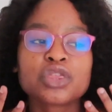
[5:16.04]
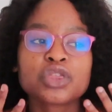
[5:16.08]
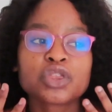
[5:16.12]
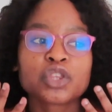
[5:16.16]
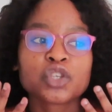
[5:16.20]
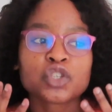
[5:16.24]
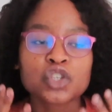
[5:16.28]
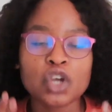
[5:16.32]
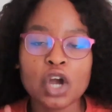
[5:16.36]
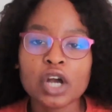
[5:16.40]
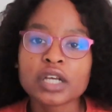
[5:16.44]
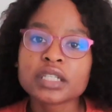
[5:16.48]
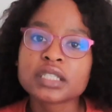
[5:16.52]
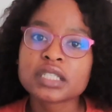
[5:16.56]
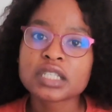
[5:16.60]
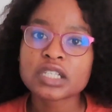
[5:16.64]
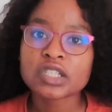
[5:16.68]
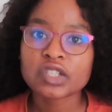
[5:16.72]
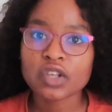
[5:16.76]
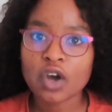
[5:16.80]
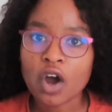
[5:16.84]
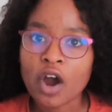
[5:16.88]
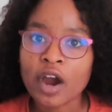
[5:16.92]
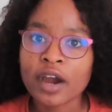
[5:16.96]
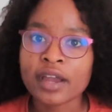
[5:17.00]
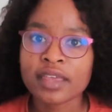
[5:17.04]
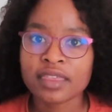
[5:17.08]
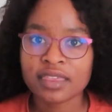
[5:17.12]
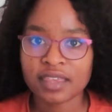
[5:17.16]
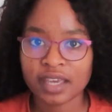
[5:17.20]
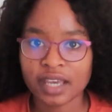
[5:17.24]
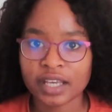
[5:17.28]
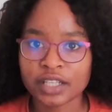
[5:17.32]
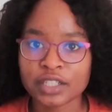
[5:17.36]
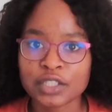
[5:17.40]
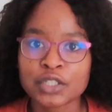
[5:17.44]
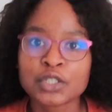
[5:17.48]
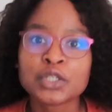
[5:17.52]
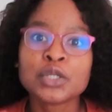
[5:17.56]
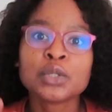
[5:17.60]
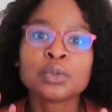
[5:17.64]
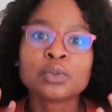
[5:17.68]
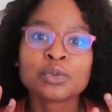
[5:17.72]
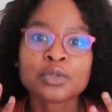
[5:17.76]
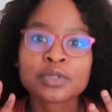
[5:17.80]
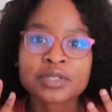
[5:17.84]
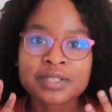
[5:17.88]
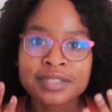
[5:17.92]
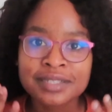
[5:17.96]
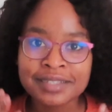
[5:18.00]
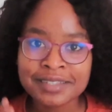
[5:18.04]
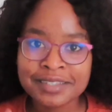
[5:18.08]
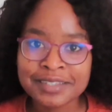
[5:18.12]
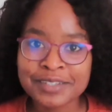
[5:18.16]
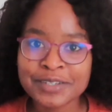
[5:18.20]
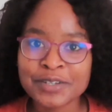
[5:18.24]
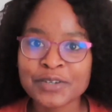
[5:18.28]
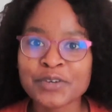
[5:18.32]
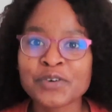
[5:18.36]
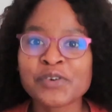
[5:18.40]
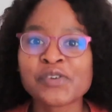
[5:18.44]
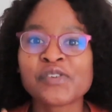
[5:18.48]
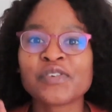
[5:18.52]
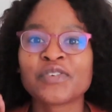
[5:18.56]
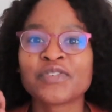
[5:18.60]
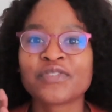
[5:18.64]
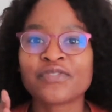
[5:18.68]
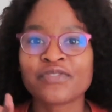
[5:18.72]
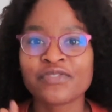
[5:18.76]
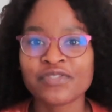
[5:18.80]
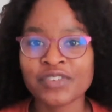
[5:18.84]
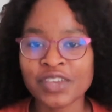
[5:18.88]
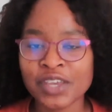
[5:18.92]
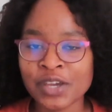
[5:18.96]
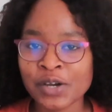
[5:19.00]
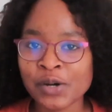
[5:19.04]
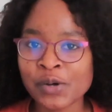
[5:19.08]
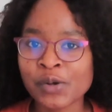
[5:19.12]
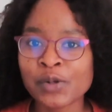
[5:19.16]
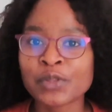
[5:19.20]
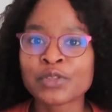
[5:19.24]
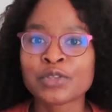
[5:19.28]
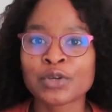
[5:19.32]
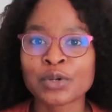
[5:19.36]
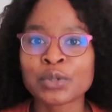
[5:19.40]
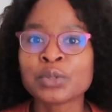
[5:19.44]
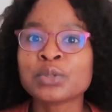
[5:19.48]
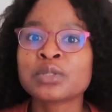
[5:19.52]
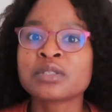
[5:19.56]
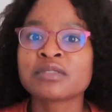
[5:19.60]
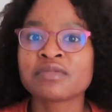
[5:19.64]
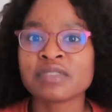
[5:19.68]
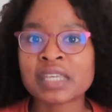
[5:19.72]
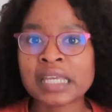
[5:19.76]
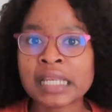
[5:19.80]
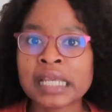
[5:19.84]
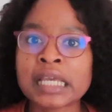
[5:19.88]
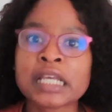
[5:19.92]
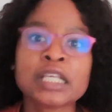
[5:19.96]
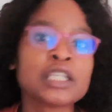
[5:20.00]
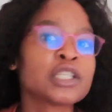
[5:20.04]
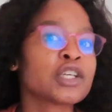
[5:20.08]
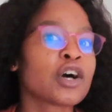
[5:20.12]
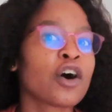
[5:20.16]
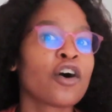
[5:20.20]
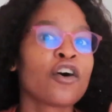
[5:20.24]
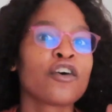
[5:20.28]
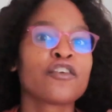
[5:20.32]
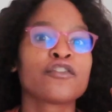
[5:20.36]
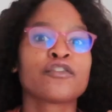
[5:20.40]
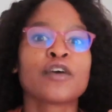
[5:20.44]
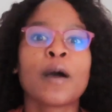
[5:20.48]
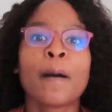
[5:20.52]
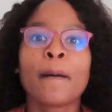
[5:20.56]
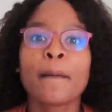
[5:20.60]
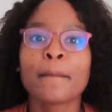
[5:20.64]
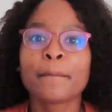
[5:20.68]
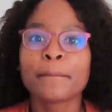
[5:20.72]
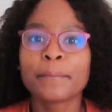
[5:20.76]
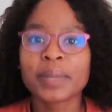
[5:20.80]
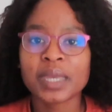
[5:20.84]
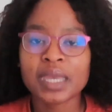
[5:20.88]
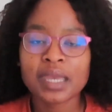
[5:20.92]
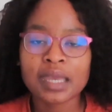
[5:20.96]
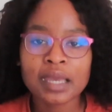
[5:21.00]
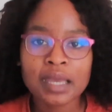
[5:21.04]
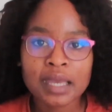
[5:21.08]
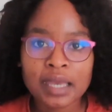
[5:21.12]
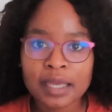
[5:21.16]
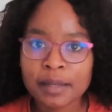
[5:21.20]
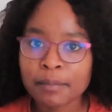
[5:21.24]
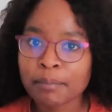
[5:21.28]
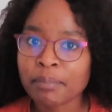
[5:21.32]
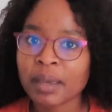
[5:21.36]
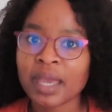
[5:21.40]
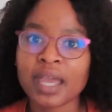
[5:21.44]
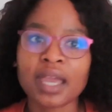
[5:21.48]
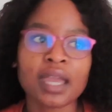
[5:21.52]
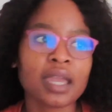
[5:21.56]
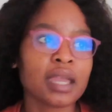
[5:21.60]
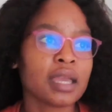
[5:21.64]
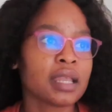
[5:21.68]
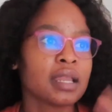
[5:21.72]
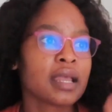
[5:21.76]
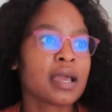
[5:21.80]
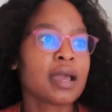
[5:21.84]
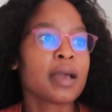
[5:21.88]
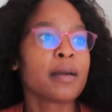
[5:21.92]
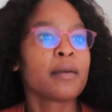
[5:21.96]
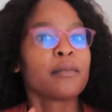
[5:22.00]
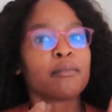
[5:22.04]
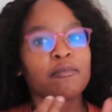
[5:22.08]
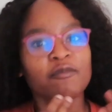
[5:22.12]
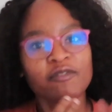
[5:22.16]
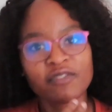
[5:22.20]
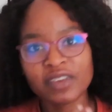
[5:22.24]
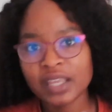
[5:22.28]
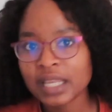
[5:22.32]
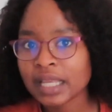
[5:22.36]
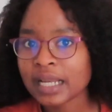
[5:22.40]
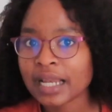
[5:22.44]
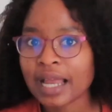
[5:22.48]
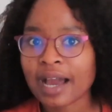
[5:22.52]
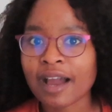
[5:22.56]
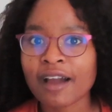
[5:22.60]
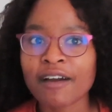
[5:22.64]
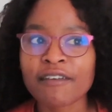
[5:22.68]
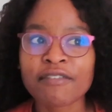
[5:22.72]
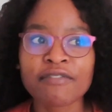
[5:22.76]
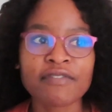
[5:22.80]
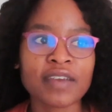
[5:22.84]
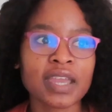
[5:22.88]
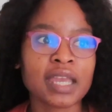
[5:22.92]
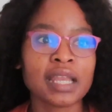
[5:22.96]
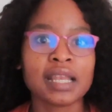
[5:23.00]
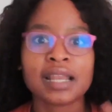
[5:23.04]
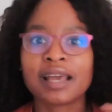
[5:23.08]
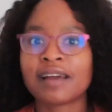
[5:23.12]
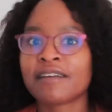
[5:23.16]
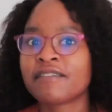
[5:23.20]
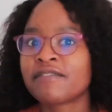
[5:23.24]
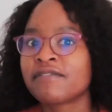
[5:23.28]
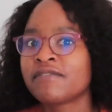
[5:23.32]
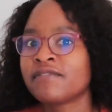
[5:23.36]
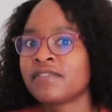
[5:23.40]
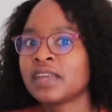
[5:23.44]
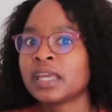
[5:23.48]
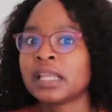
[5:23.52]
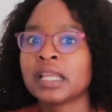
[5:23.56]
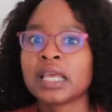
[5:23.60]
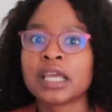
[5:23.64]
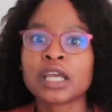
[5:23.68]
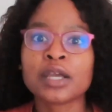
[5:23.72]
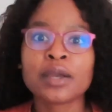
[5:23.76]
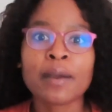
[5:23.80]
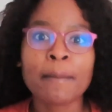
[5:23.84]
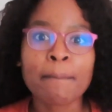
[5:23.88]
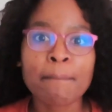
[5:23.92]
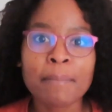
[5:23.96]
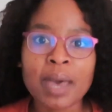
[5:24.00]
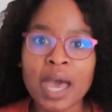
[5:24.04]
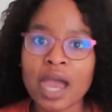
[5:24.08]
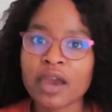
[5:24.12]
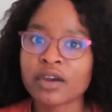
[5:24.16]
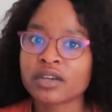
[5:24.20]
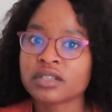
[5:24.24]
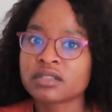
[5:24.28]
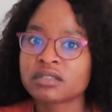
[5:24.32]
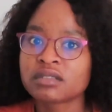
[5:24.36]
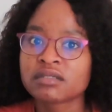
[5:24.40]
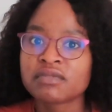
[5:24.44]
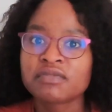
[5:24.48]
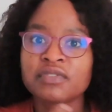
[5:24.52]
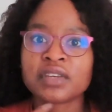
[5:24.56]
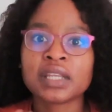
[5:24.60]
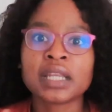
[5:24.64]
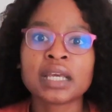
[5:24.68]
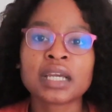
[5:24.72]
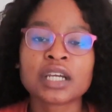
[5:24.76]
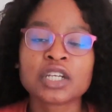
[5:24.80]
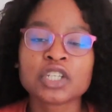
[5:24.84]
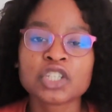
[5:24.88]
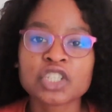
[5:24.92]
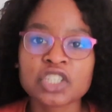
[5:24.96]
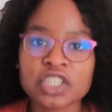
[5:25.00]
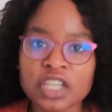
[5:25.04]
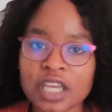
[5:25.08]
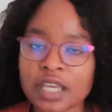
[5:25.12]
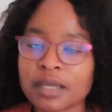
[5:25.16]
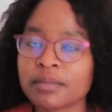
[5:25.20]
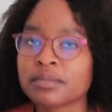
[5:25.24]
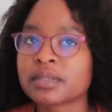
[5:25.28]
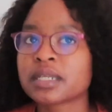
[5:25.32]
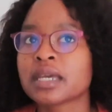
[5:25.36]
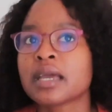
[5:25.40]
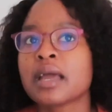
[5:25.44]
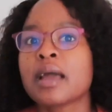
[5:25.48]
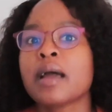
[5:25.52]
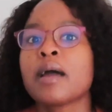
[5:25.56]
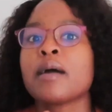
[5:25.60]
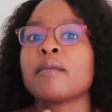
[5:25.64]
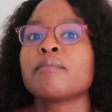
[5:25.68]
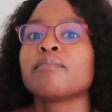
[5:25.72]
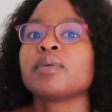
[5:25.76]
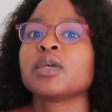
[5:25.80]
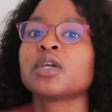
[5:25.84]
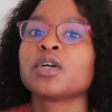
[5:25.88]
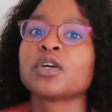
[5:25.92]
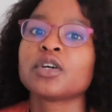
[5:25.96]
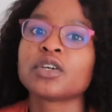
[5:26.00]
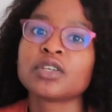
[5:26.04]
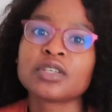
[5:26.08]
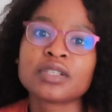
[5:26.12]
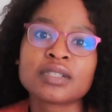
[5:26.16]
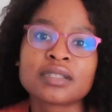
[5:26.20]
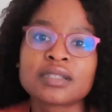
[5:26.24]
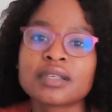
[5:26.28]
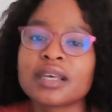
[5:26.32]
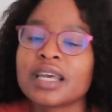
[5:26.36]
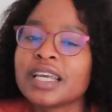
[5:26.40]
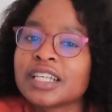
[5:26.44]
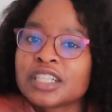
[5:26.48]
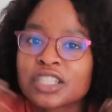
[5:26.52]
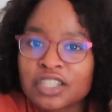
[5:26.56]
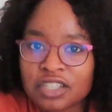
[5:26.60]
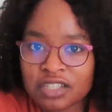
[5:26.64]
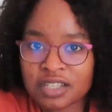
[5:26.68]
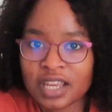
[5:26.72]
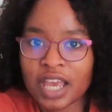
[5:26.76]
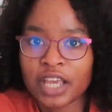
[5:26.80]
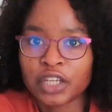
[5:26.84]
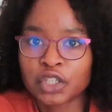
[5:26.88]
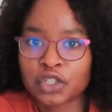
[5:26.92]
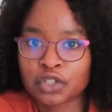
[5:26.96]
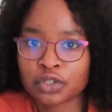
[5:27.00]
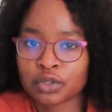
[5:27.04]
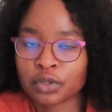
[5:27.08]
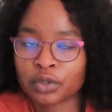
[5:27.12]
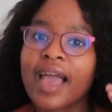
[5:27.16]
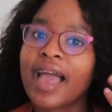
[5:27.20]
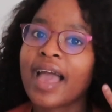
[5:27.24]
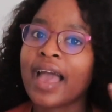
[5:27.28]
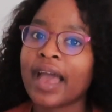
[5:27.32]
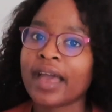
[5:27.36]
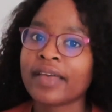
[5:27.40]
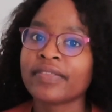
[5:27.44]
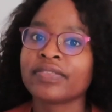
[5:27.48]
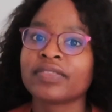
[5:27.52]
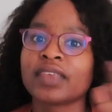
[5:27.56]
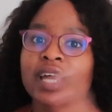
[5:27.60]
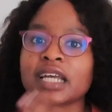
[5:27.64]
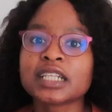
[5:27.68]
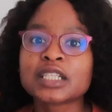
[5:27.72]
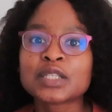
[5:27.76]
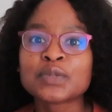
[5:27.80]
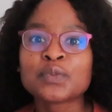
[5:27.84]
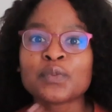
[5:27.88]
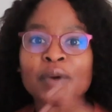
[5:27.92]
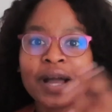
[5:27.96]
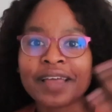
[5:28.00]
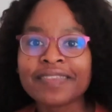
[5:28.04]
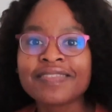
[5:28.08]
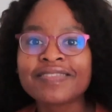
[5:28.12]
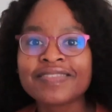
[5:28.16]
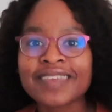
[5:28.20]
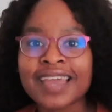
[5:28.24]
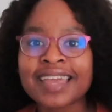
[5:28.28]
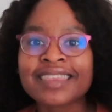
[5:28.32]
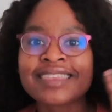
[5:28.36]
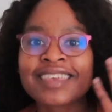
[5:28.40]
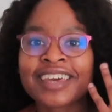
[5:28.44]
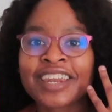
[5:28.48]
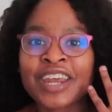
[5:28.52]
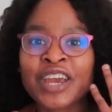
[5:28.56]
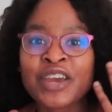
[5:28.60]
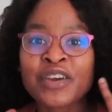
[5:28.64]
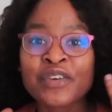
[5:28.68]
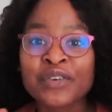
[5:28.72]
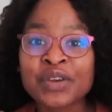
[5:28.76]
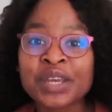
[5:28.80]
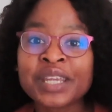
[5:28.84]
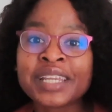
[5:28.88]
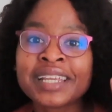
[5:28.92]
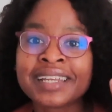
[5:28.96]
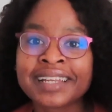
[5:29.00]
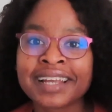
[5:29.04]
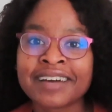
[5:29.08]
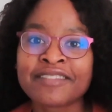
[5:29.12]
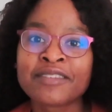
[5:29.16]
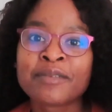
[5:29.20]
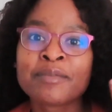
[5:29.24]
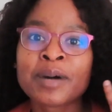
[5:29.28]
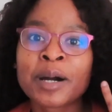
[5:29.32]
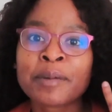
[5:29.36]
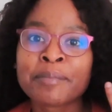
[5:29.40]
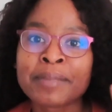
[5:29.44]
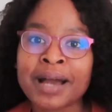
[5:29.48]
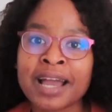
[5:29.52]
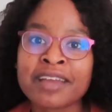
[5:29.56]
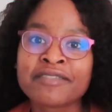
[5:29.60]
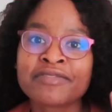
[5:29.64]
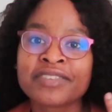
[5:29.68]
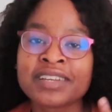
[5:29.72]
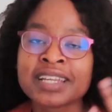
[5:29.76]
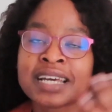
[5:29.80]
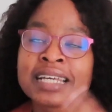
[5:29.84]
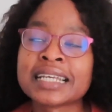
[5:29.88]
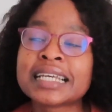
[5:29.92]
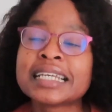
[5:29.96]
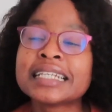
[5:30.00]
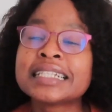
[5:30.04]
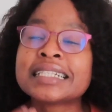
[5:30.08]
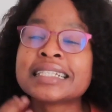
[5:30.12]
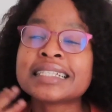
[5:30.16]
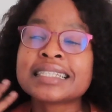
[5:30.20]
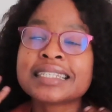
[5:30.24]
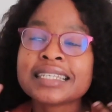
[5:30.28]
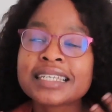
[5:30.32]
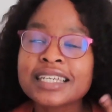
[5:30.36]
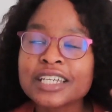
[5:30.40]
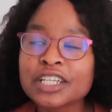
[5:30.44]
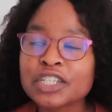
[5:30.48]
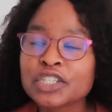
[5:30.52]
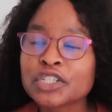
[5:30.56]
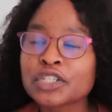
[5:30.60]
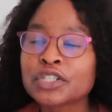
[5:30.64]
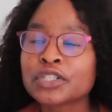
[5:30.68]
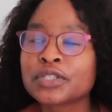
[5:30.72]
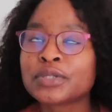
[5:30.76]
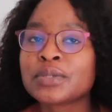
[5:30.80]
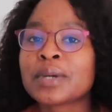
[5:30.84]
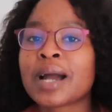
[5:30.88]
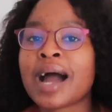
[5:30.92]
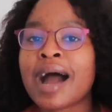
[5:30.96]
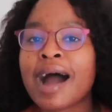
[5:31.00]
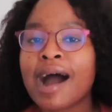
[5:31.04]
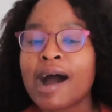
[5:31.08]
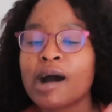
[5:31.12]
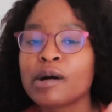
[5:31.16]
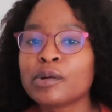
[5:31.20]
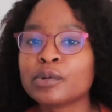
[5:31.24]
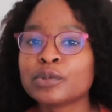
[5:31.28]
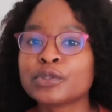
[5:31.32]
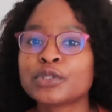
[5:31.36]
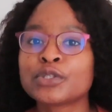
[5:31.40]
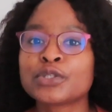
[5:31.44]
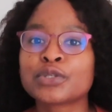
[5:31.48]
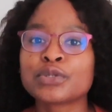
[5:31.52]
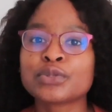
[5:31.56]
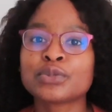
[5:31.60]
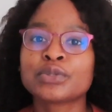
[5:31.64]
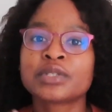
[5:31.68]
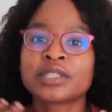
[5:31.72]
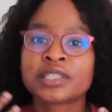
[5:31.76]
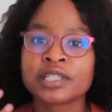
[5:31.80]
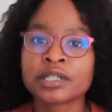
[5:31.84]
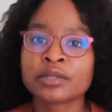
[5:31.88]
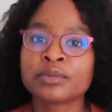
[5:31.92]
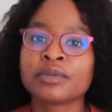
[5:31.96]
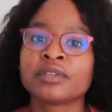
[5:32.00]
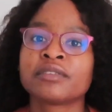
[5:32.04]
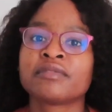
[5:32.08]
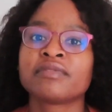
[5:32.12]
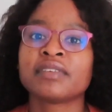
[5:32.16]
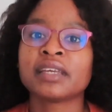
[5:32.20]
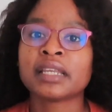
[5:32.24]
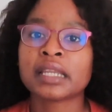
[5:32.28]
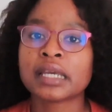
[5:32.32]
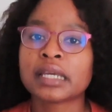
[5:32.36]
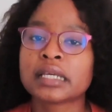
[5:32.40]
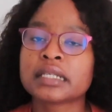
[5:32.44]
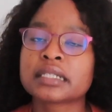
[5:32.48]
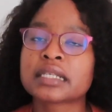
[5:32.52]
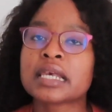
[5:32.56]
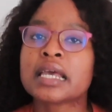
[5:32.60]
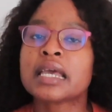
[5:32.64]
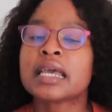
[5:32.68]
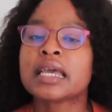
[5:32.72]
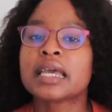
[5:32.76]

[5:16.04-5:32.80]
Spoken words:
chances are that you will still feel those feelings of being in pain, feeling like a failure, feeling embarrassed, feeling ashamed, because it's natural. And that's one thing that I really love about mindfulness. It teaches you how to deal with feelings.